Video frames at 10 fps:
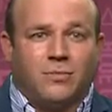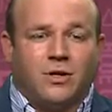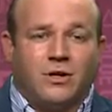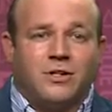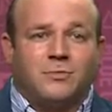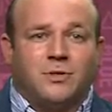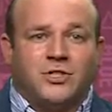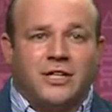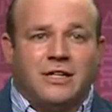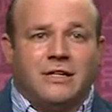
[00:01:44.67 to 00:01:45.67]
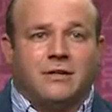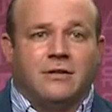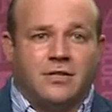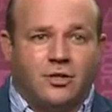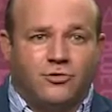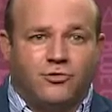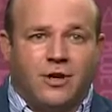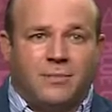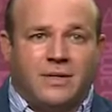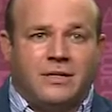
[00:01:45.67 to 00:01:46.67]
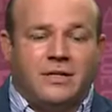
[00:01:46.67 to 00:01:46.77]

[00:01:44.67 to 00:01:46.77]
But earnings per share here, dropping,